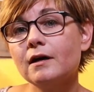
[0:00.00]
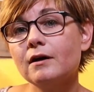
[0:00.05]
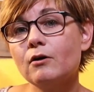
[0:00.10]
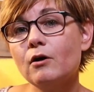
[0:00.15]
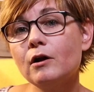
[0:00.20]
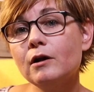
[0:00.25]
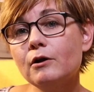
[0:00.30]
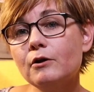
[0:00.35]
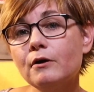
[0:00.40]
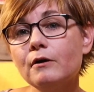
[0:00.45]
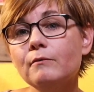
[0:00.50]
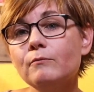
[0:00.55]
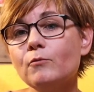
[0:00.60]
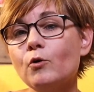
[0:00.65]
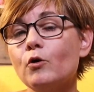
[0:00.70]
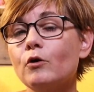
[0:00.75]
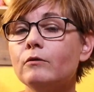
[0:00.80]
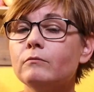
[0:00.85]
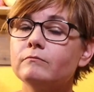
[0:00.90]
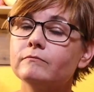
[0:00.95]
color,
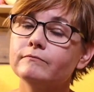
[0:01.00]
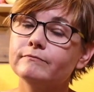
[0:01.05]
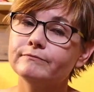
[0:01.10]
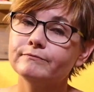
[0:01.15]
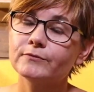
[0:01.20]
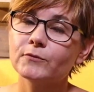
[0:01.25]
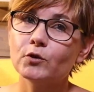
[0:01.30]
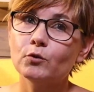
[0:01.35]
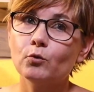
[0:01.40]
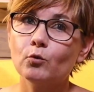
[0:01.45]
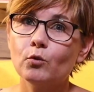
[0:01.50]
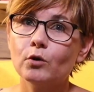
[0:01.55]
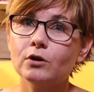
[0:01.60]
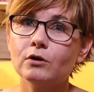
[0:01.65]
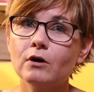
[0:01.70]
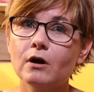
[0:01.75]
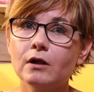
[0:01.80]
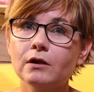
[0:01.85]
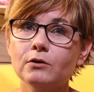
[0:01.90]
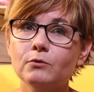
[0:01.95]
or not
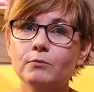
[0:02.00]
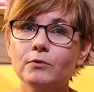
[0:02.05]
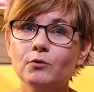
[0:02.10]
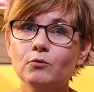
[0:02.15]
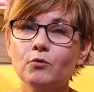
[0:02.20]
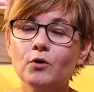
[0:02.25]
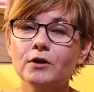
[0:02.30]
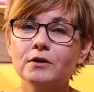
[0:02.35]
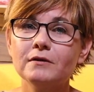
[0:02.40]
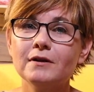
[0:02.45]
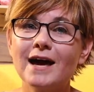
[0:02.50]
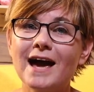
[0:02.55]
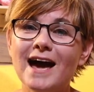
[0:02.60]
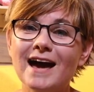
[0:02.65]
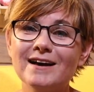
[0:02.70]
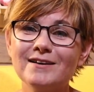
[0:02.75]
one color, but one